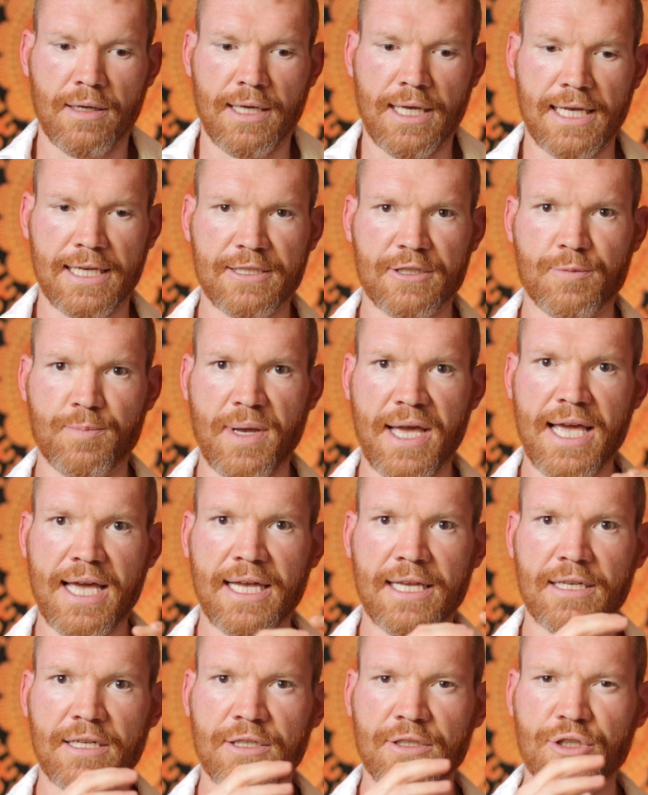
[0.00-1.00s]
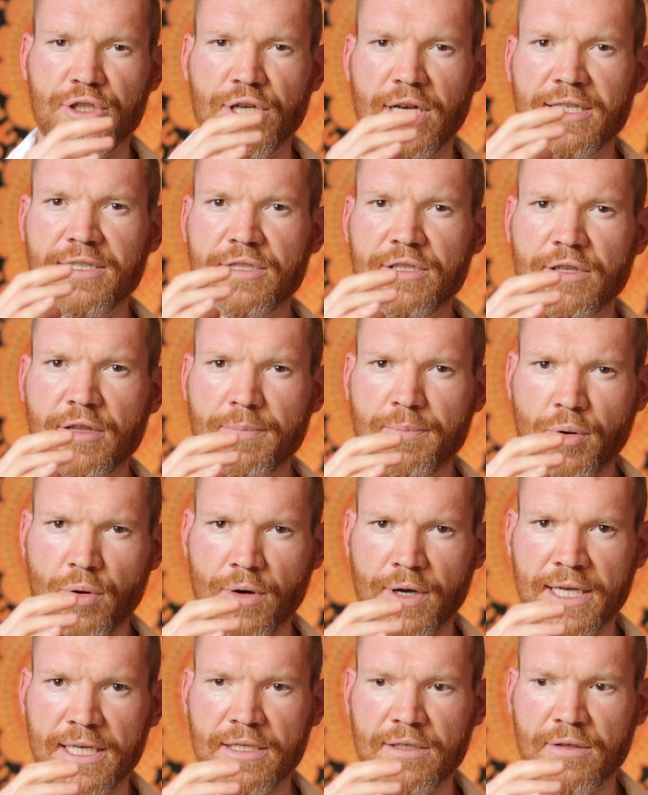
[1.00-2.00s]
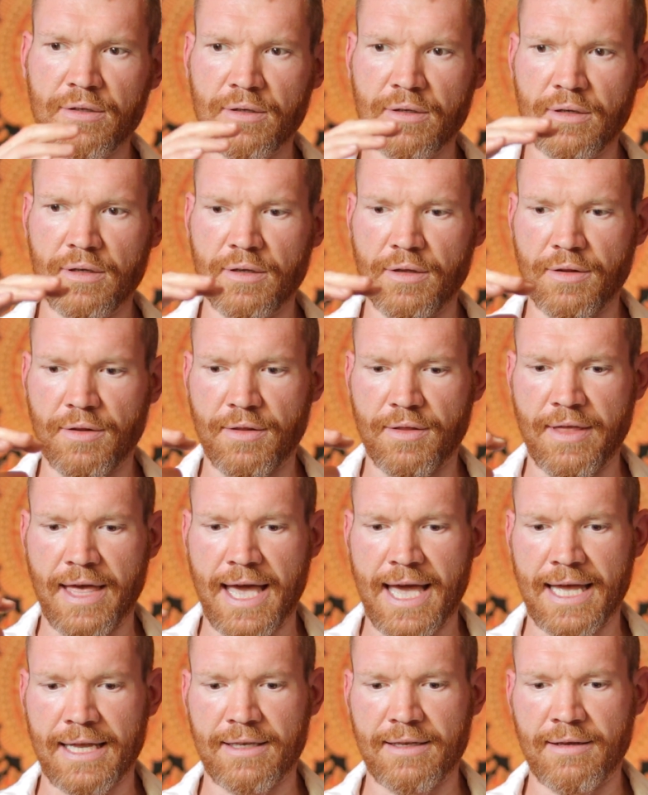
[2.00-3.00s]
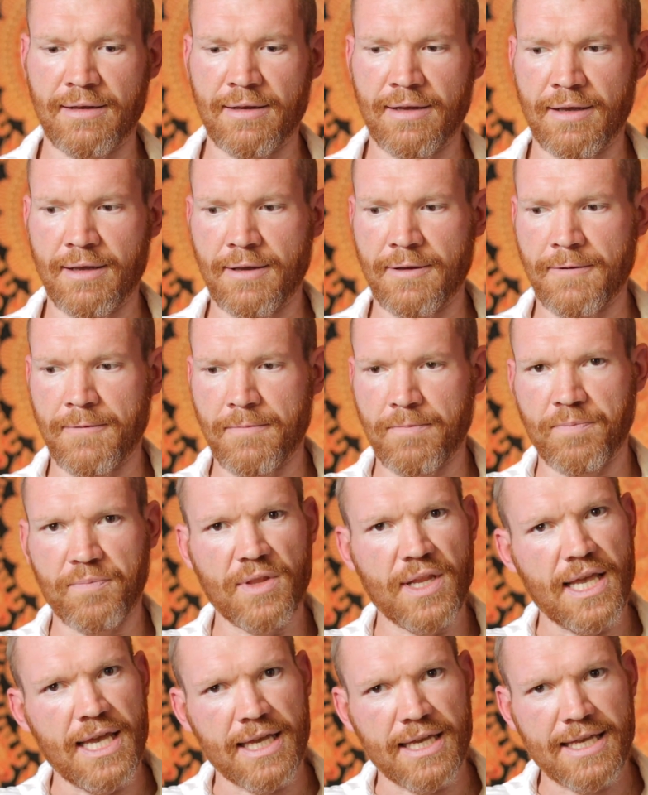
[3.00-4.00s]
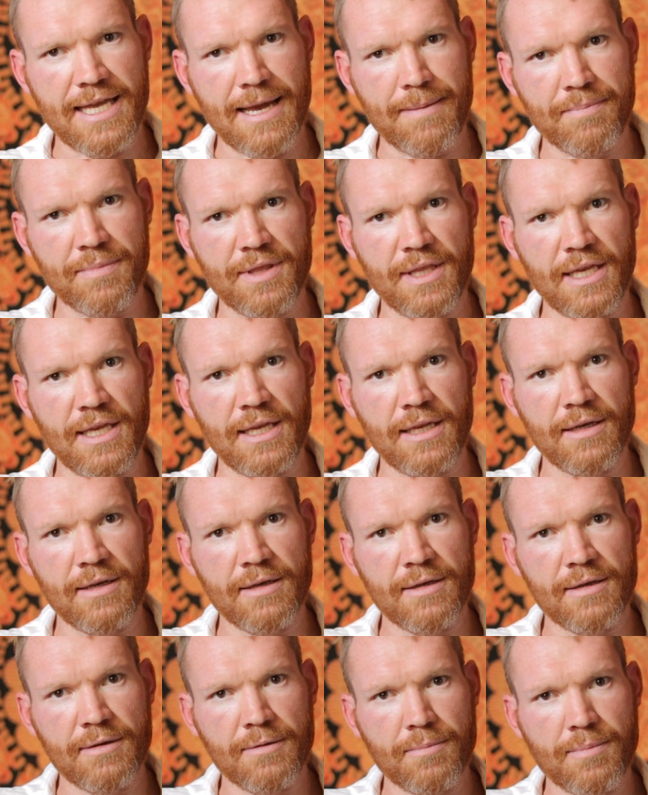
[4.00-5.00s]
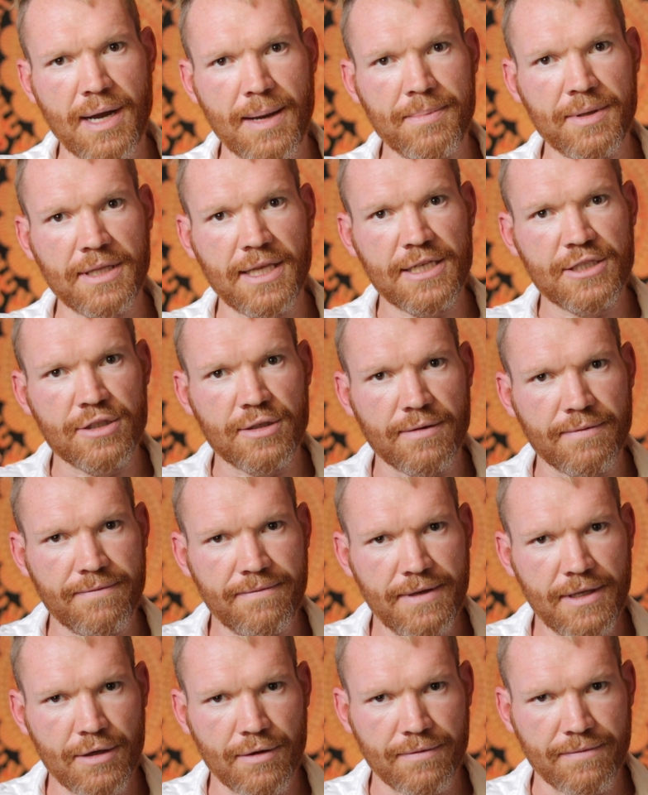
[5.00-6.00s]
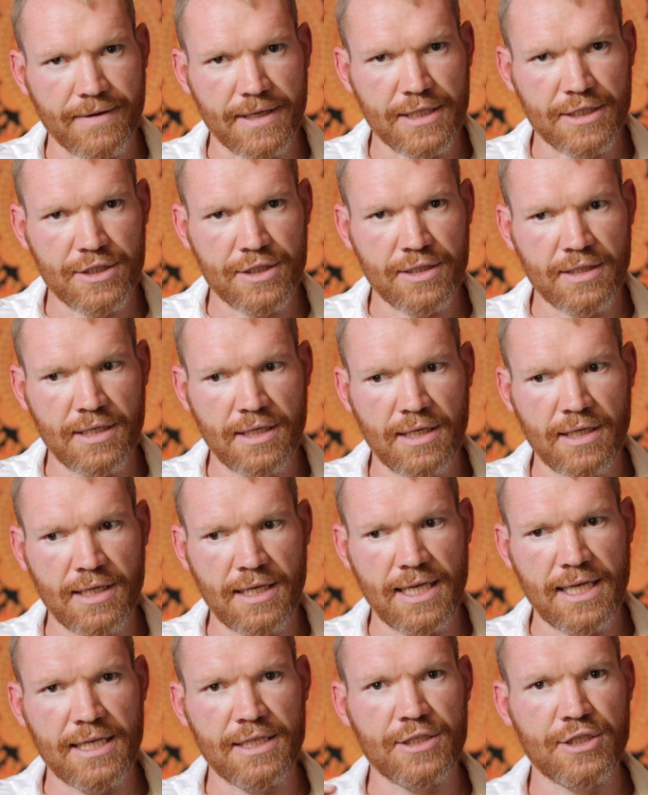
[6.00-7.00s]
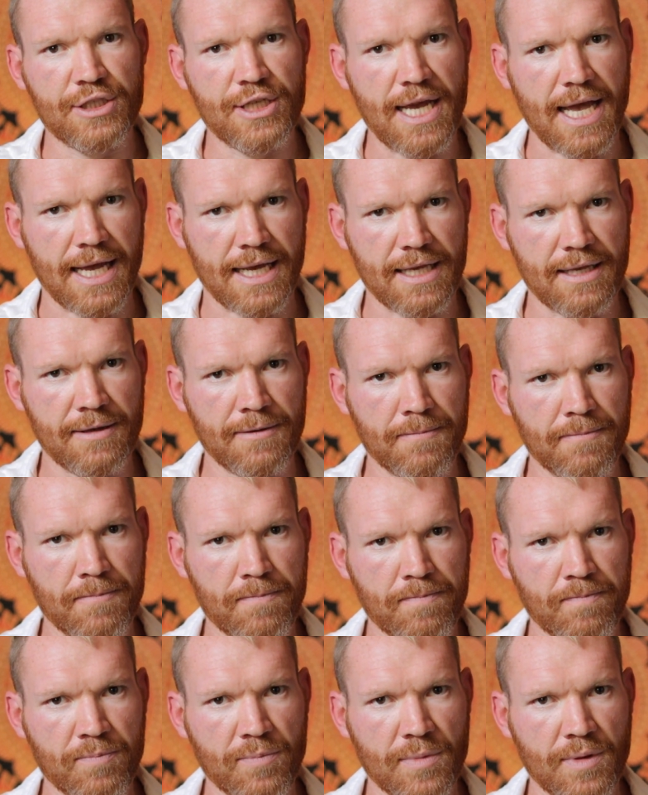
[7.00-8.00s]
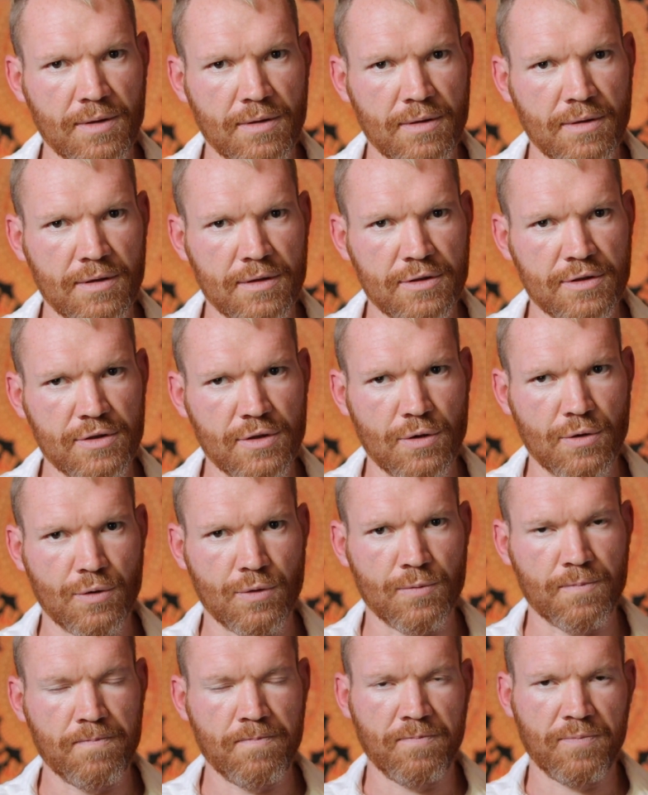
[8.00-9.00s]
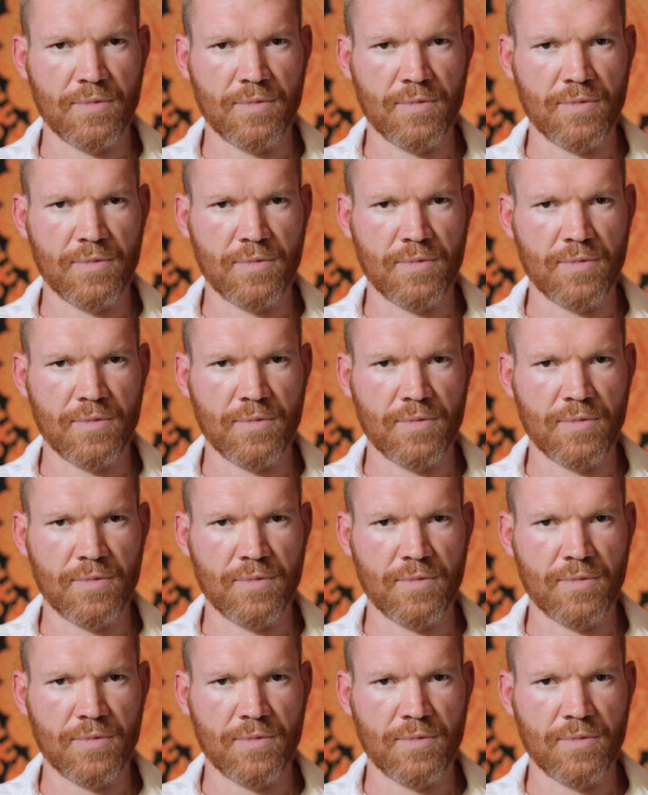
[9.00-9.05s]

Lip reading: expand just to the point that it kept the population of feeder fish in check. So